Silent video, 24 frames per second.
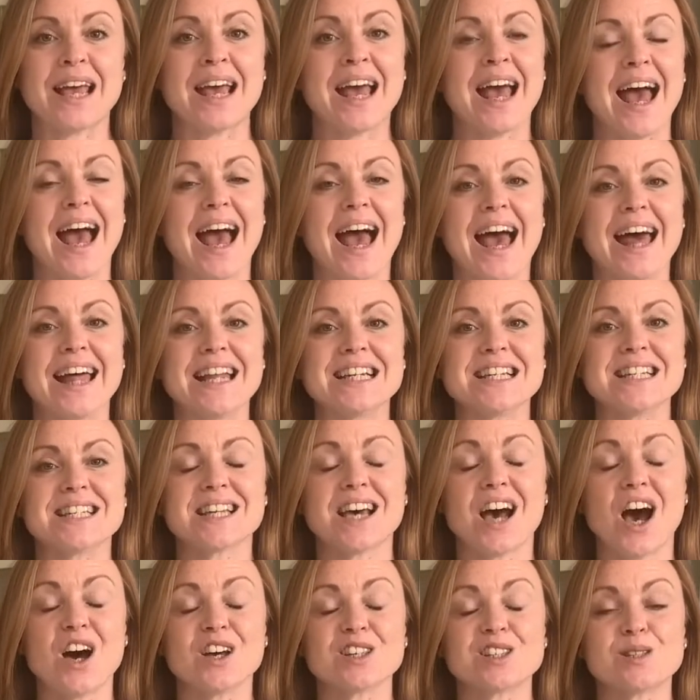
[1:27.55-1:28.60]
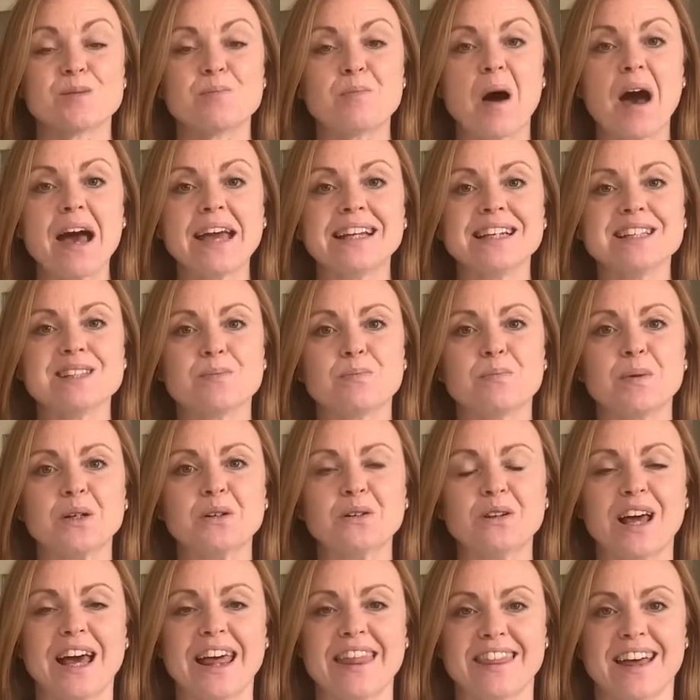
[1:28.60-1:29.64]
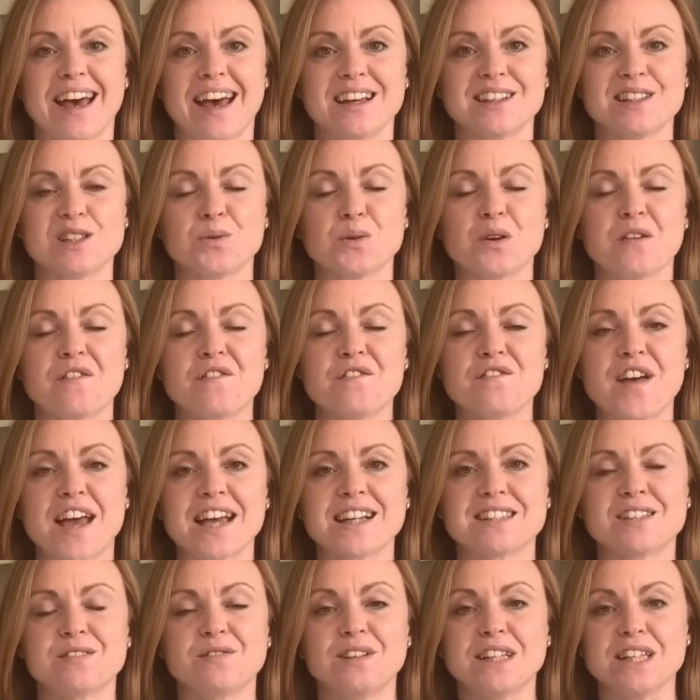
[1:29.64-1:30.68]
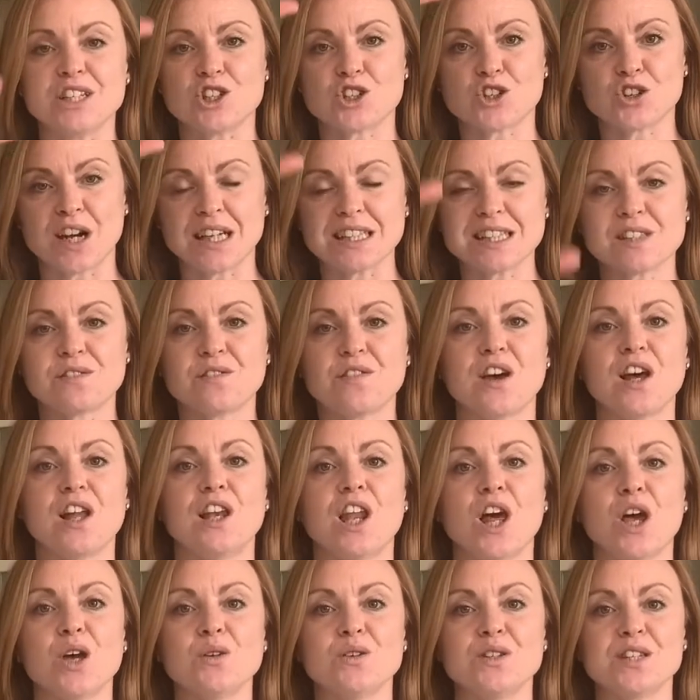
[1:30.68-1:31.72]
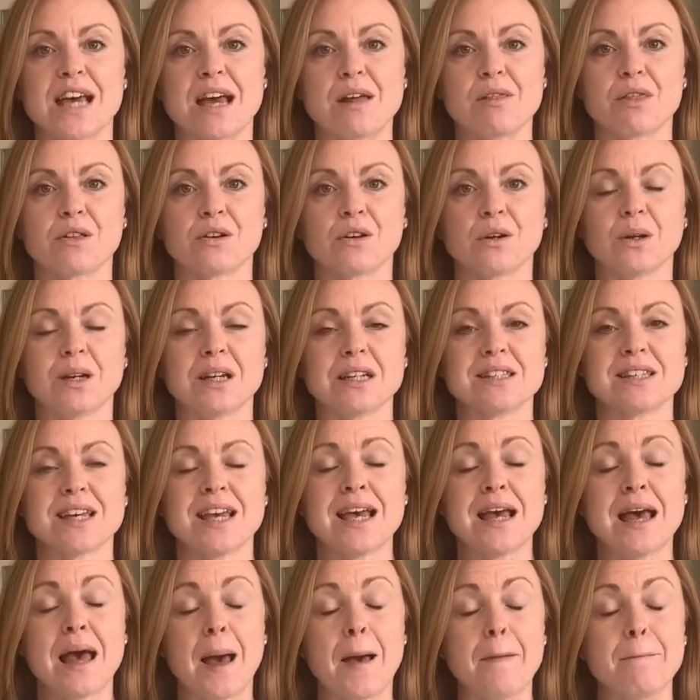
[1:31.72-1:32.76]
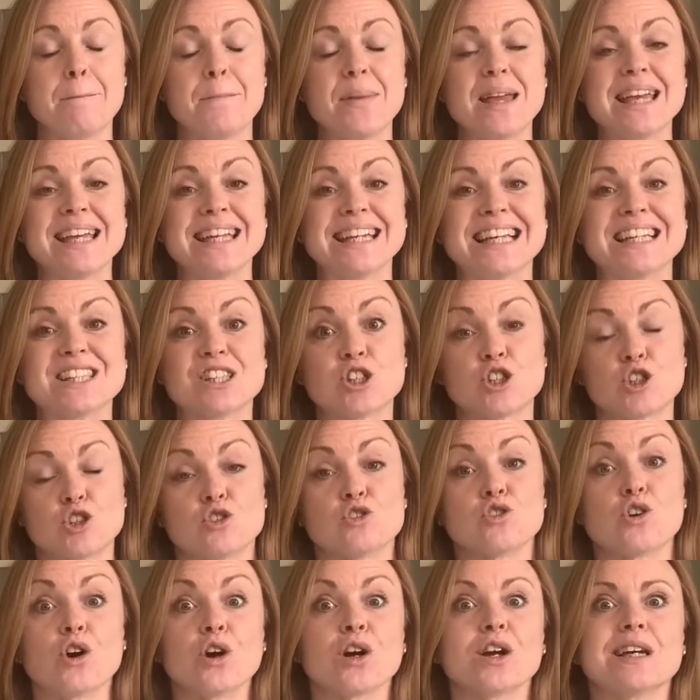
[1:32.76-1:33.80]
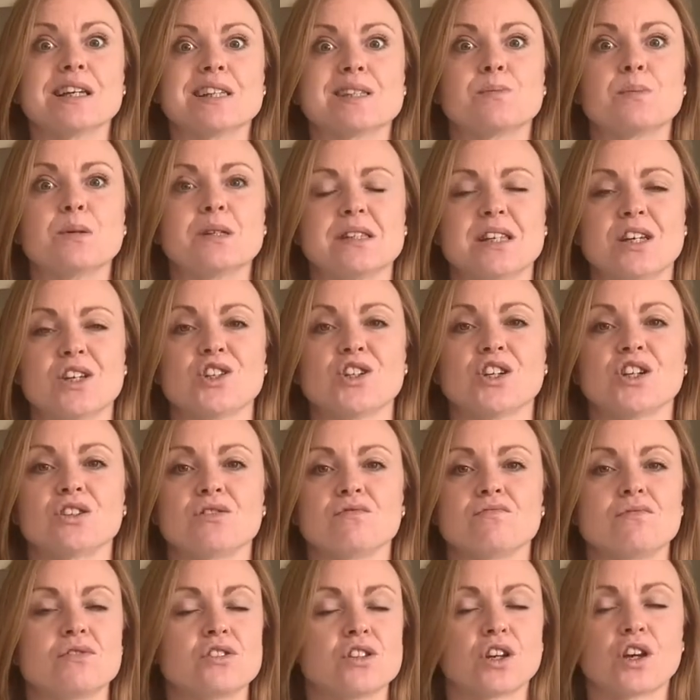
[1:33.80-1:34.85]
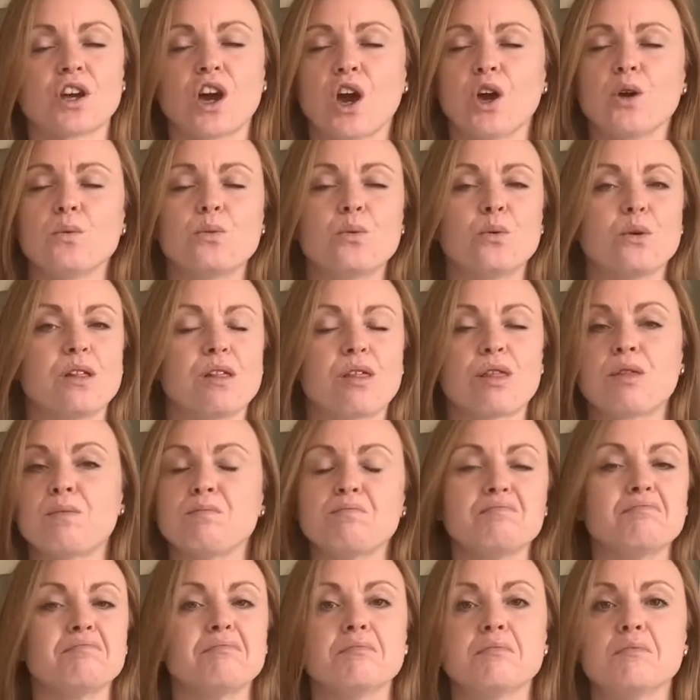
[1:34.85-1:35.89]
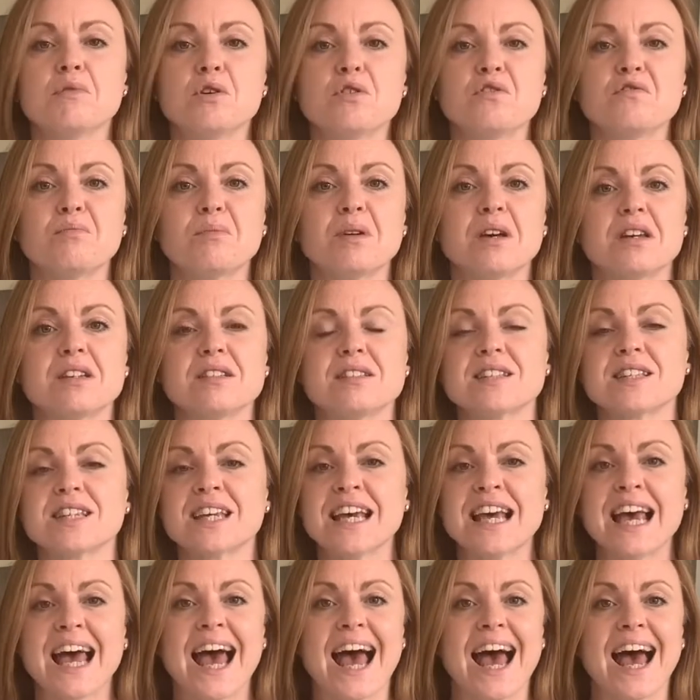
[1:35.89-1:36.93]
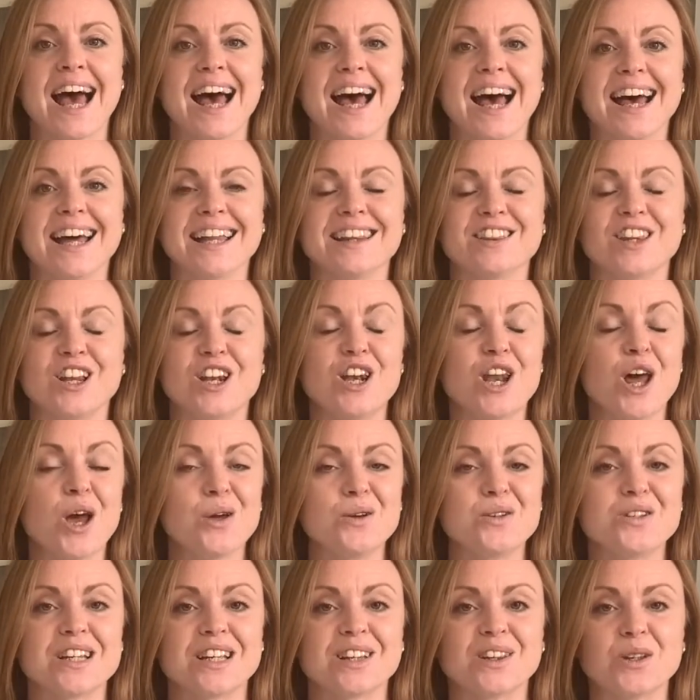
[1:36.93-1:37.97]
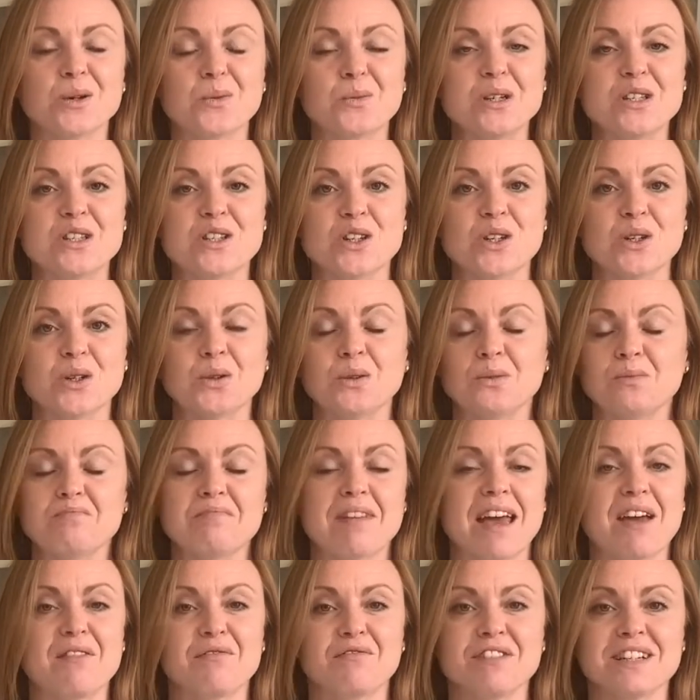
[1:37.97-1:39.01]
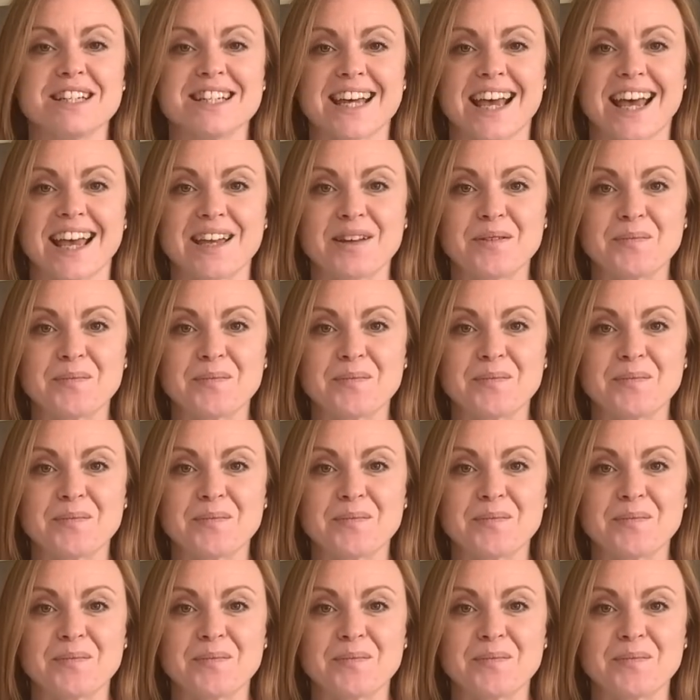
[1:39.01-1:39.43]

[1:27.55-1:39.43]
And our spine is built like that to effectively transfer load down through it and be in its strongest position to cope with movement and the loading that we do every day.